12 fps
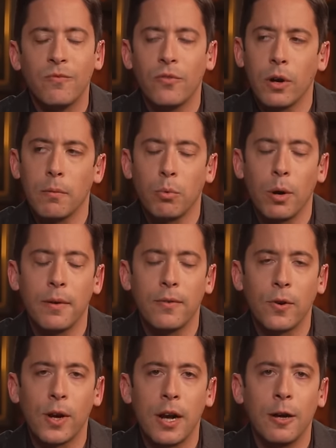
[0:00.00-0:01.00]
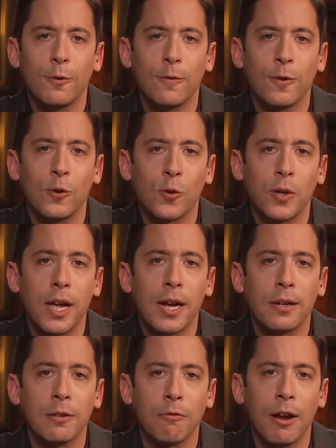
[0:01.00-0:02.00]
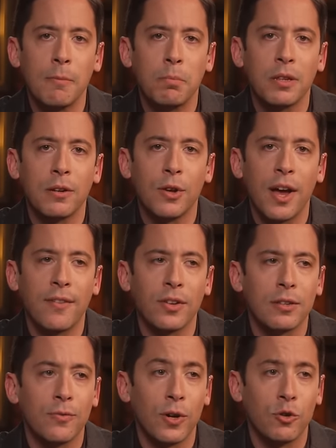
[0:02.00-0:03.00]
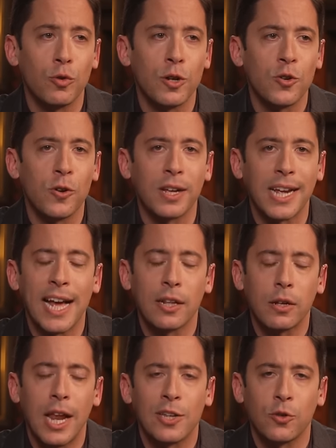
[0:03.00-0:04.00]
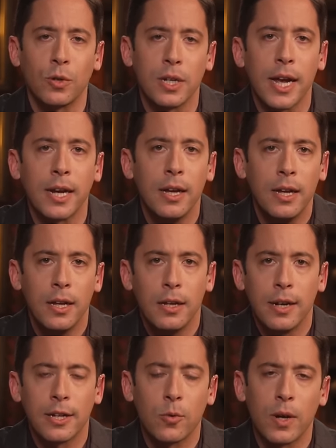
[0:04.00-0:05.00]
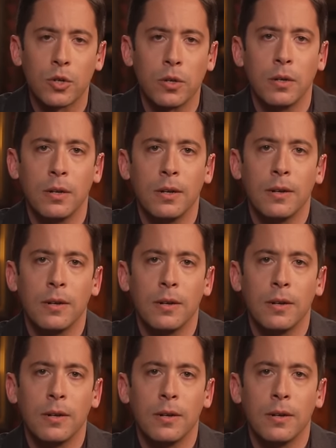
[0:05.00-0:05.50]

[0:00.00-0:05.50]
probably a very controversial take on the right, but there you have it. It's very traditional, like classical take. Next question.